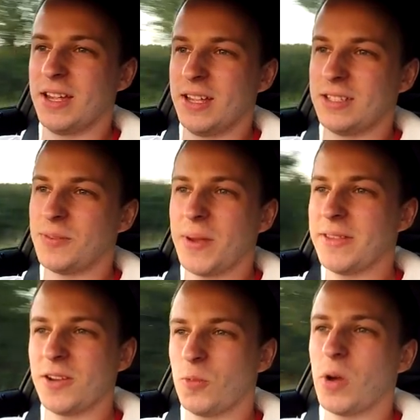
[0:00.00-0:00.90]

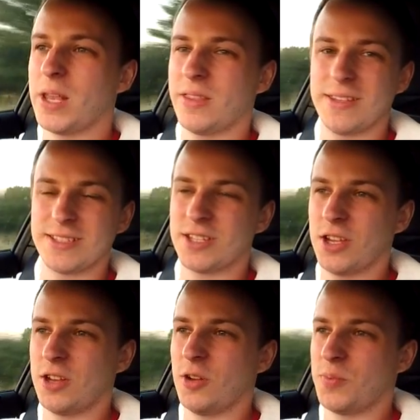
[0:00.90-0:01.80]
Depending on when things
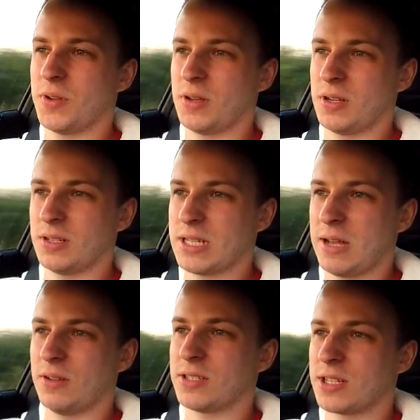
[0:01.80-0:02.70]
turn up and
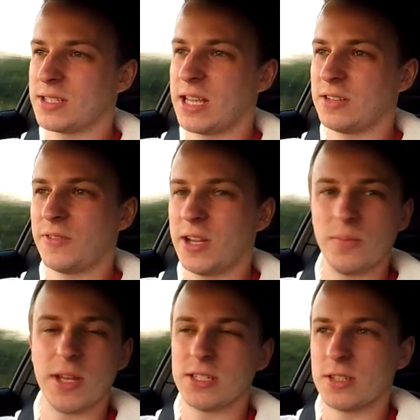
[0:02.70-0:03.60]
how long it's going to take to find a
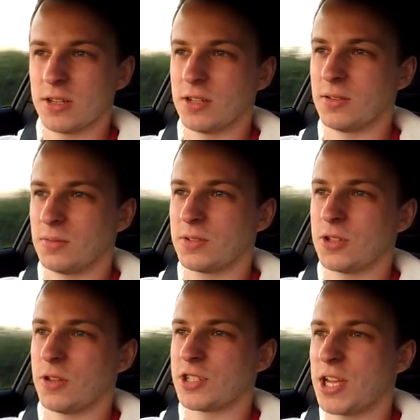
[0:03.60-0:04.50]
place that can
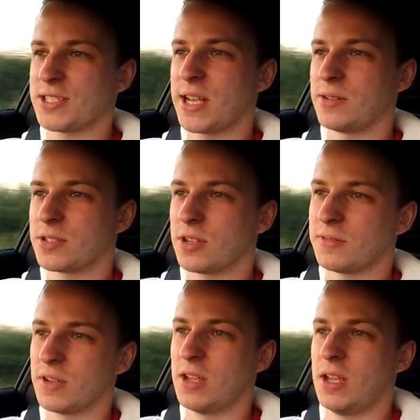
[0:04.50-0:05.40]
sort the chassis out and
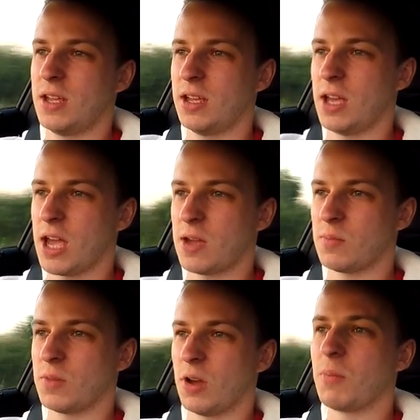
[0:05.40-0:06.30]
stuff,
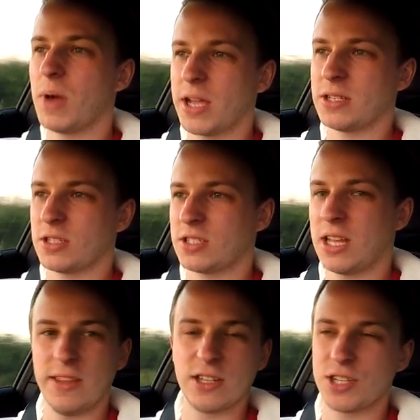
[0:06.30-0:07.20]
I might just
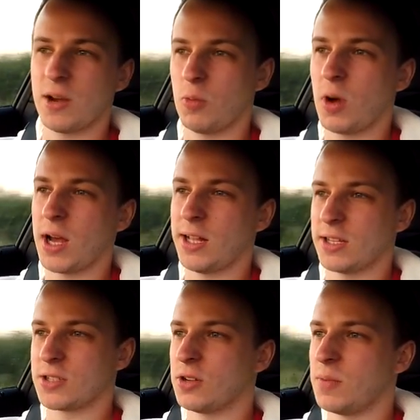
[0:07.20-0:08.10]
take the engine out while
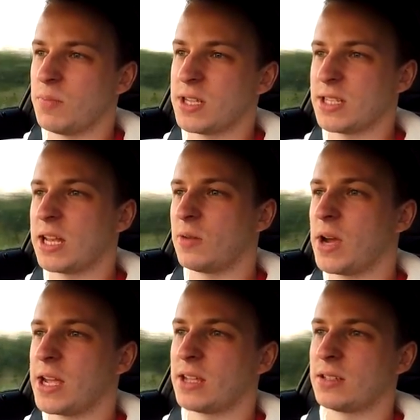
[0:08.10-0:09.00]
it's all in bits anyway,